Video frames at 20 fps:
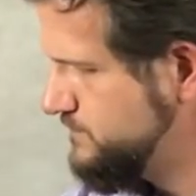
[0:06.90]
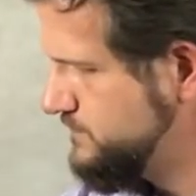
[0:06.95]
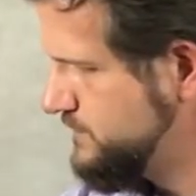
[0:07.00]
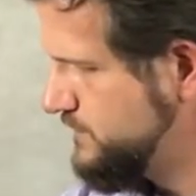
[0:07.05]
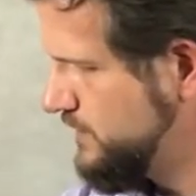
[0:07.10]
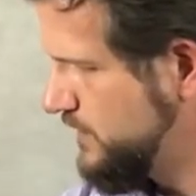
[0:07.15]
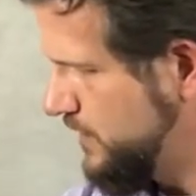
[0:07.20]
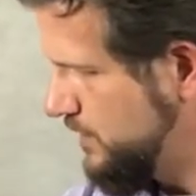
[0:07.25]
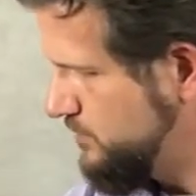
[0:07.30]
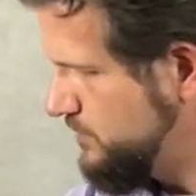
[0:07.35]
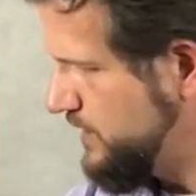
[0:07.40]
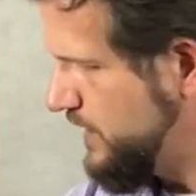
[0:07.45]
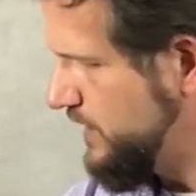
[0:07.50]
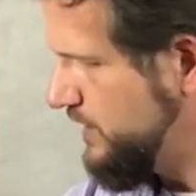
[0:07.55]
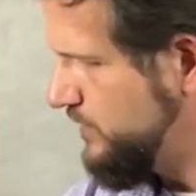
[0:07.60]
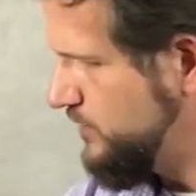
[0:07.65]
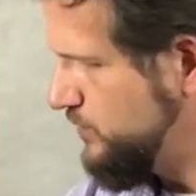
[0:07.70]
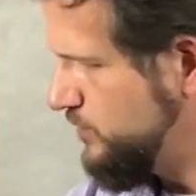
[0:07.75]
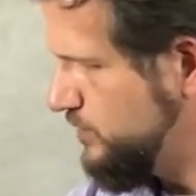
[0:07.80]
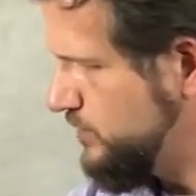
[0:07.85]
Come, light of the
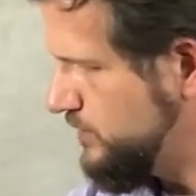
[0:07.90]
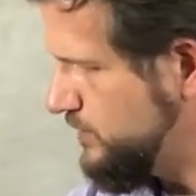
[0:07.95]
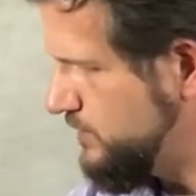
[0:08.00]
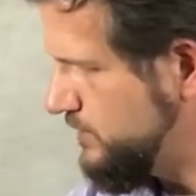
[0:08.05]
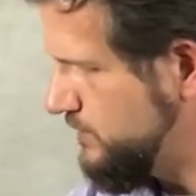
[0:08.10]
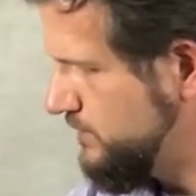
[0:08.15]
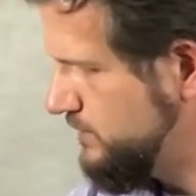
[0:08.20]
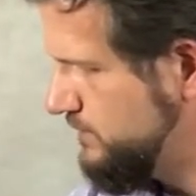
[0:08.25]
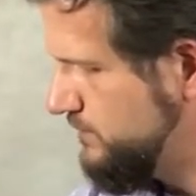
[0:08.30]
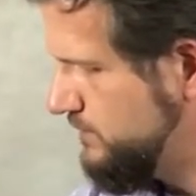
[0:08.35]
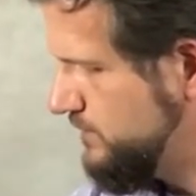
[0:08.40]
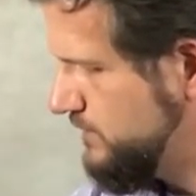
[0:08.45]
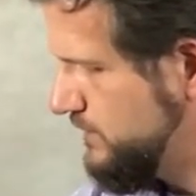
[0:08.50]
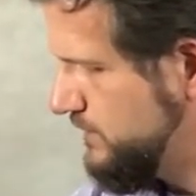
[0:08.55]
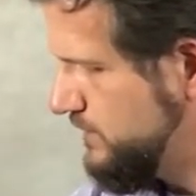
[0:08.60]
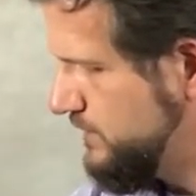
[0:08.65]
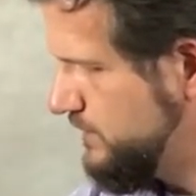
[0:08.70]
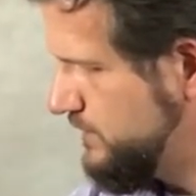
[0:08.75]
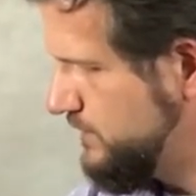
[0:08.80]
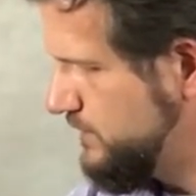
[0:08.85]
world,
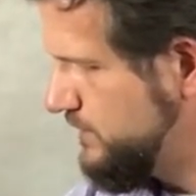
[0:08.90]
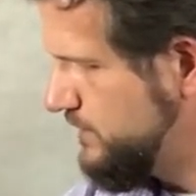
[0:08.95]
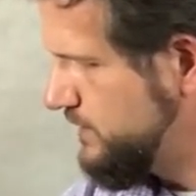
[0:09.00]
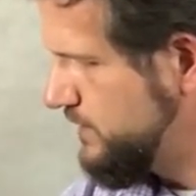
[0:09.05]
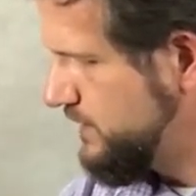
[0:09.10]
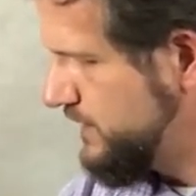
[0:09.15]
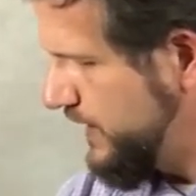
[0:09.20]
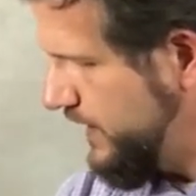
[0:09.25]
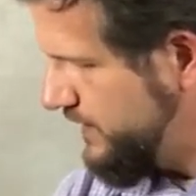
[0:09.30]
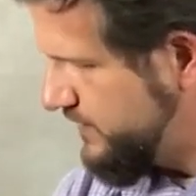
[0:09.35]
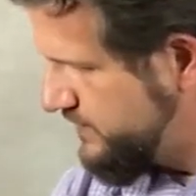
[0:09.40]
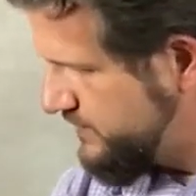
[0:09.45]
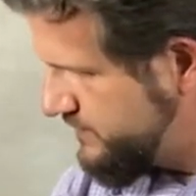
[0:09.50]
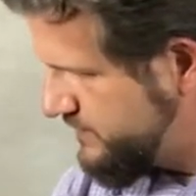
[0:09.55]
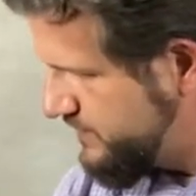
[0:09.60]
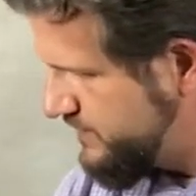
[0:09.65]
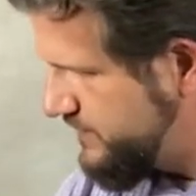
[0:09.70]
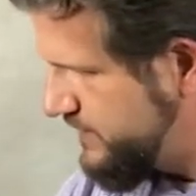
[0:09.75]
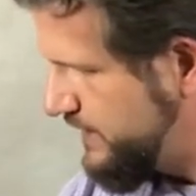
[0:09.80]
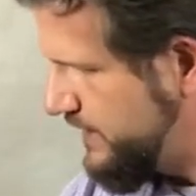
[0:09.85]
guide us
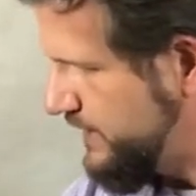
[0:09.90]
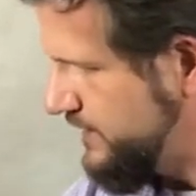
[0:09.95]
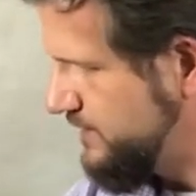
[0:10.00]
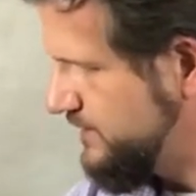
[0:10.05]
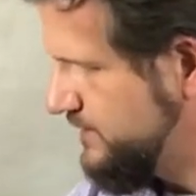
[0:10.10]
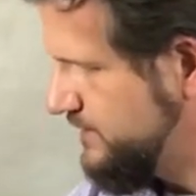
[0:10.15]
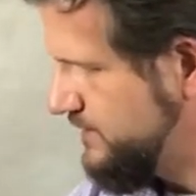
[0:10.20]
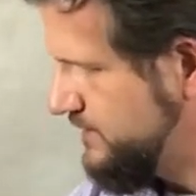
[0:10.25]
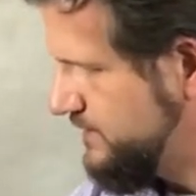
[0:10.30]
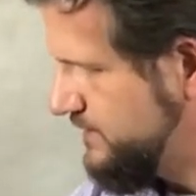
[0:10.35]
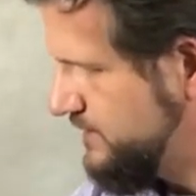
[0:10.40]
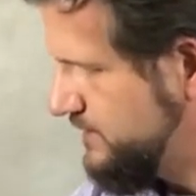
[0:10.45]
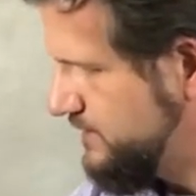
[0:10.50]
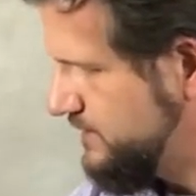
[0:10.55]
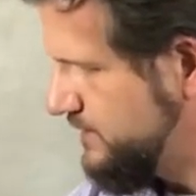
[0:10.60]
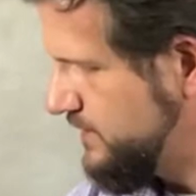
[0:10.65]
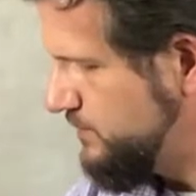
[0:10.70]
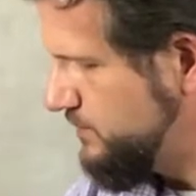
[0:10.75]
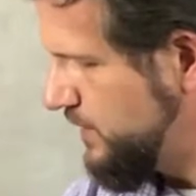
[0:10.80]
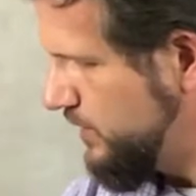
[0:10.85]
today,
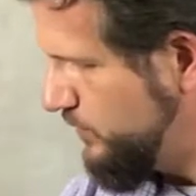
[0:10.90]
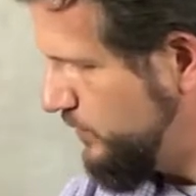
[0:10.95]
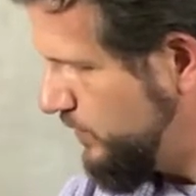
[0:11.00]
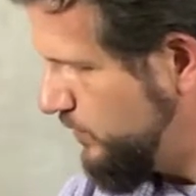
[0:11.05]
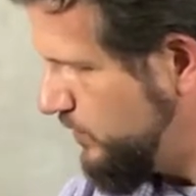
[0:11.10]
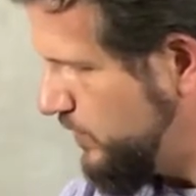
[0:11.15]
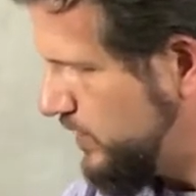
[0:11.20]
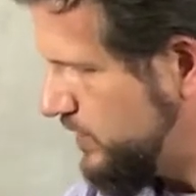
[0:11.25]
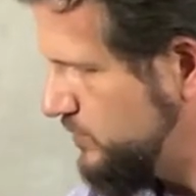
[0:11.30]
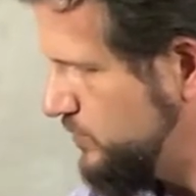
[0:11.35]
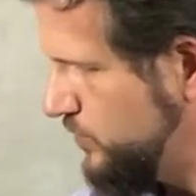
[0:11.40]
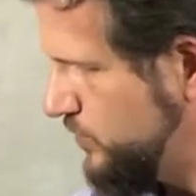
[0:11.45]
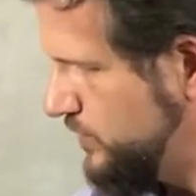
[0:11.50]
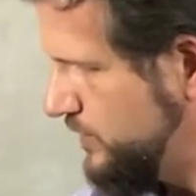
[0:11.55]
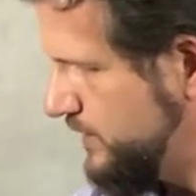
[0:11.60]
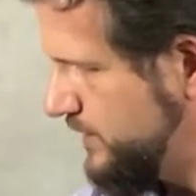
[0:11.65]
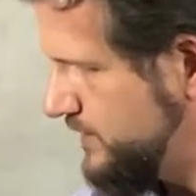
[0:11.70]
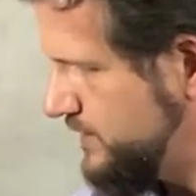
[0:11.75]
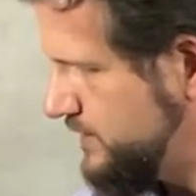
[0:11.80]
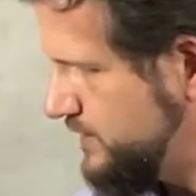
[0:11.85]
and may we walk more
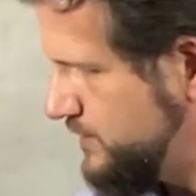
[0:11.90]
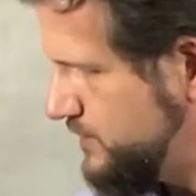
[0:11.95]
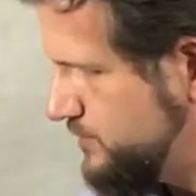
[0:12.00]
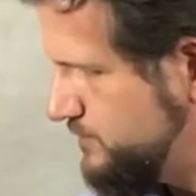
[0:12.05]
like you.